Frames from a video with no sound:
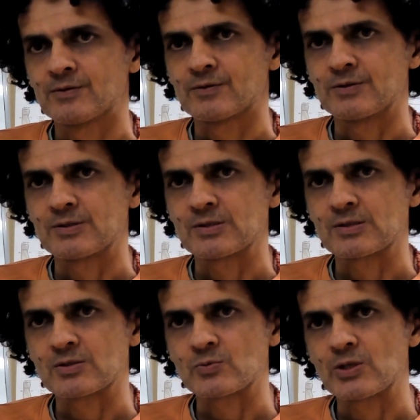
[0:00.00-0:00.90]
This is
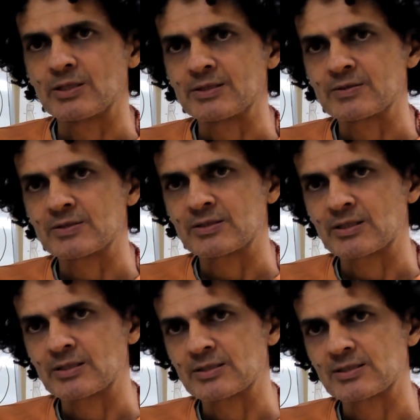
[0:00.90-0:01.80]
as well
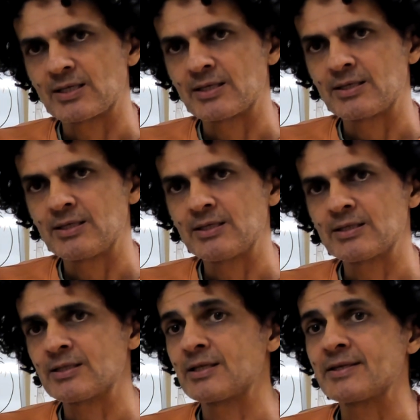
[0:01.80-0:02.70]
interesting. It's the yin
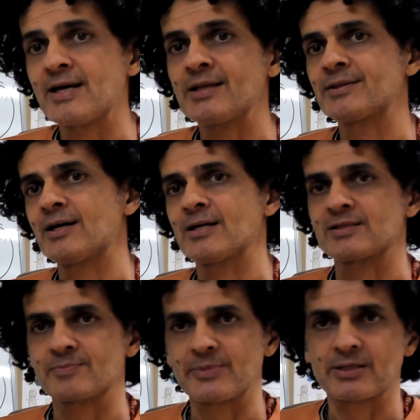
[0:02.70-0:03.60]
and the yang
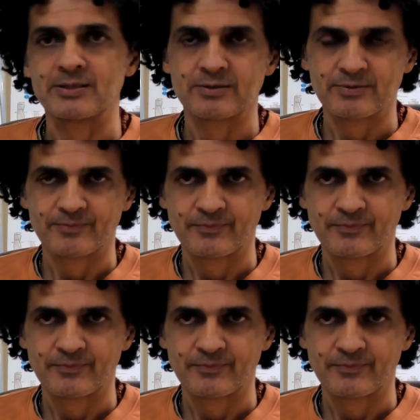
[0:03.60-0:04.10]
aspect